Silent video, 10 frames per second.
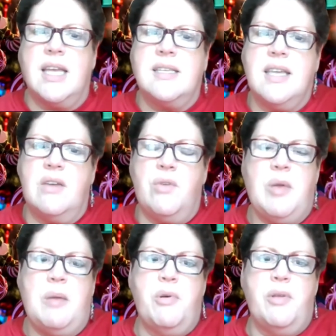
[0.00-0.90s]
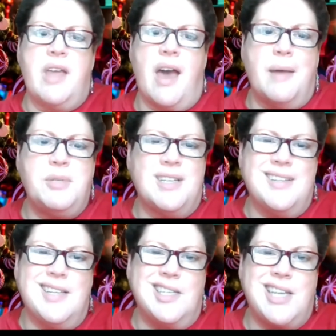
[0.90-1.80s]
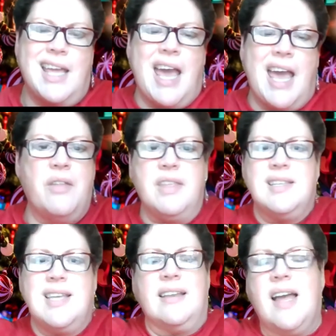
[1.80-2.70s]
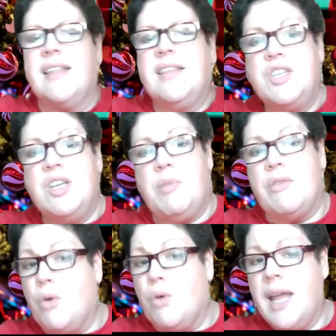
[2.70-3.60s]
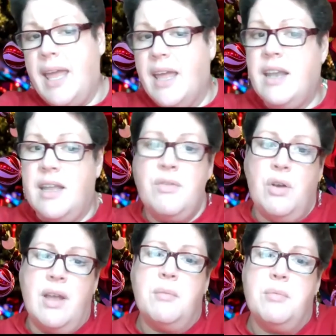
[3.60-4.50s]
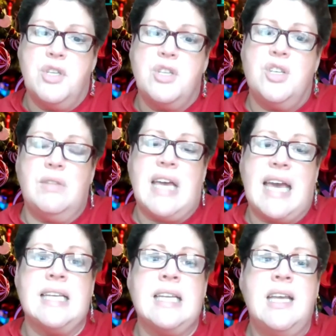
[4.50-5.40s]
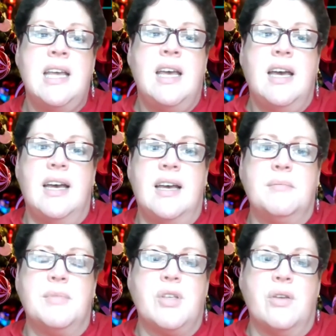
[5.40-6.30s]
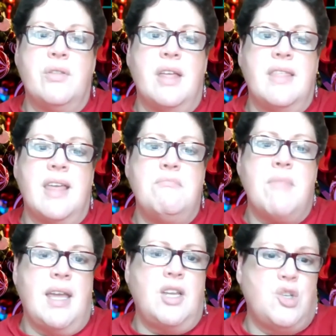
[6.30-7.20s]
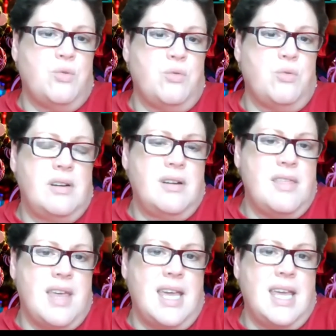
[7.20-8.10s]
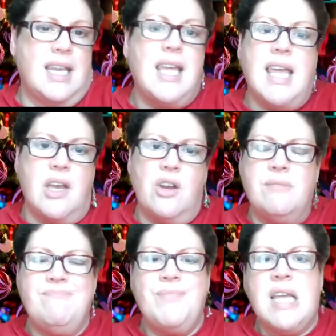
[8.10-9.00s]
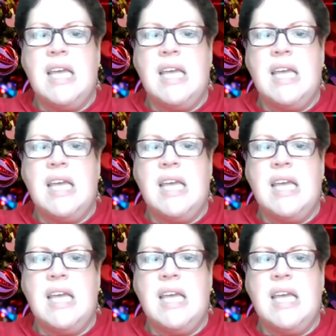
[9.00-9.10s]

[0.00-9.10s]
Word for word: is giving people the option to check out the technology beforehand if you're able to do that, um, so that they make sure they can hear.